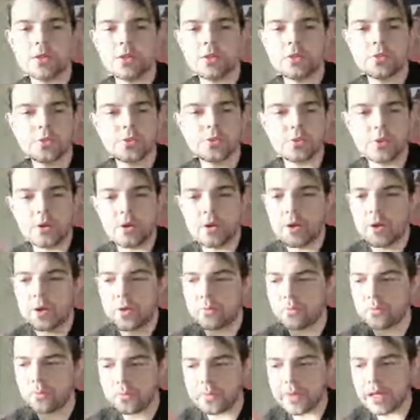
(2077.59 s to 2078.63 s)
even
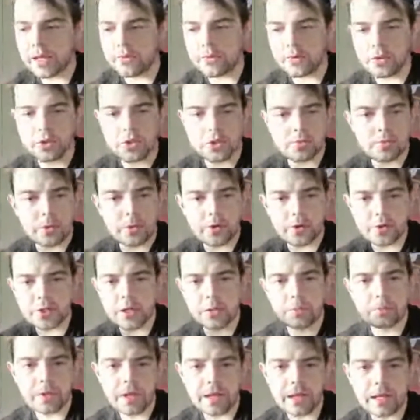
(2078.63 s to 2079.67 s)
MotoGP,
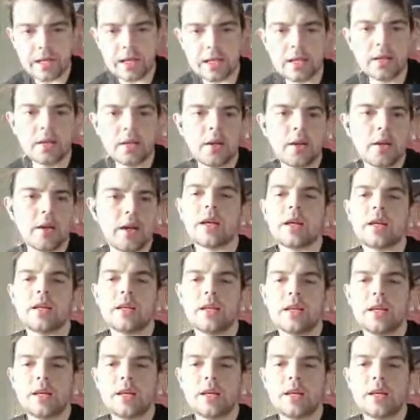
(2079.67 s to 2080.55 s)
anything like that.